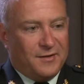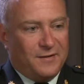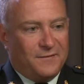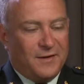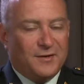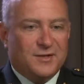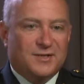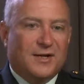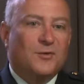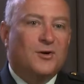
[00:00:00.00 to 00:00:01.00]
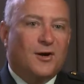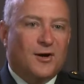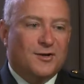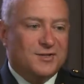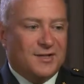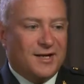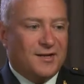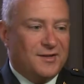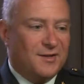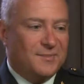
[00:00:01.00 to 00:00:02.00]
ferret scout cars and
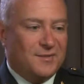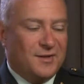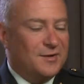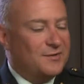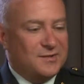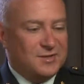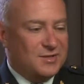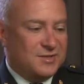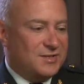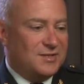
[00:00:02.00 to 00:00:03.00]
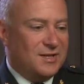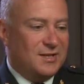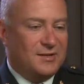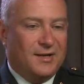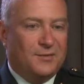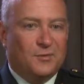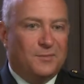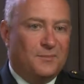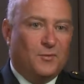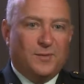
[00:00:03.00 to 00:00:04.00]
had them there just to say, hey,
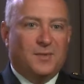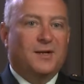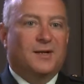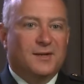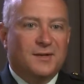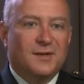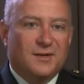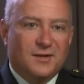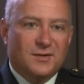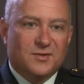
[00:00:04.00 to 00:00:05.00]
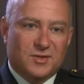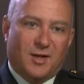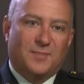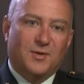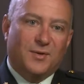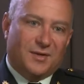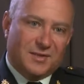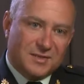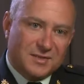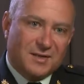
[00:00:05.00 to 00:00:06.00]
we mean it, you know, stop doing
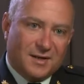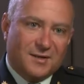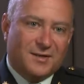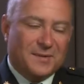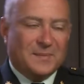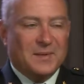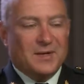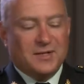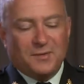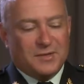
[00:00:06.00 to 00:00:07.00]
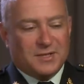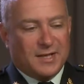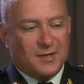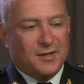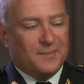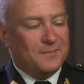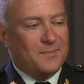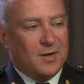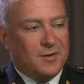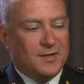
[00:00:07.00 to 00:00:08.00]
this kind of thing. Then we just had them
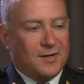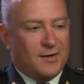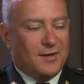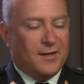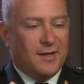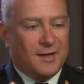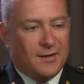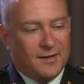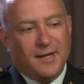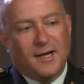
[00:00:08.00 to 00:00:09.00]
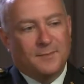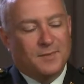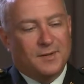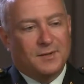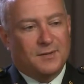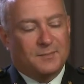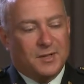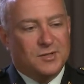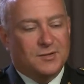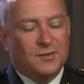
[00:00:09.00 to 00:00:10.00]
parked at our camp and
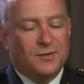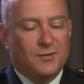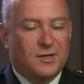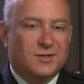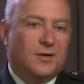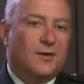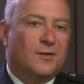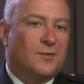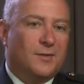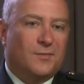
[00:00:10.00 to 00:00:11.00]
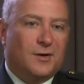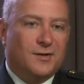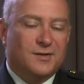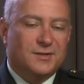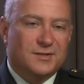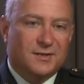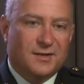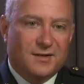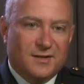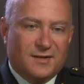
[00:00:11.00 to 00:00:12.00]
made sure that the Greeks saw that we had brought in
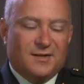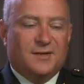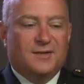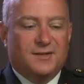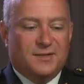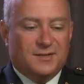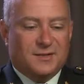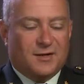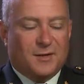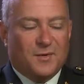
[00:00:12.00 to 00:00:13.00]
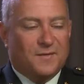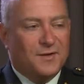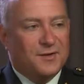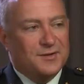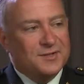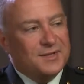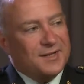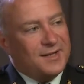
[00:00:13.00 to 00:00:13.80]
these armored vehicles,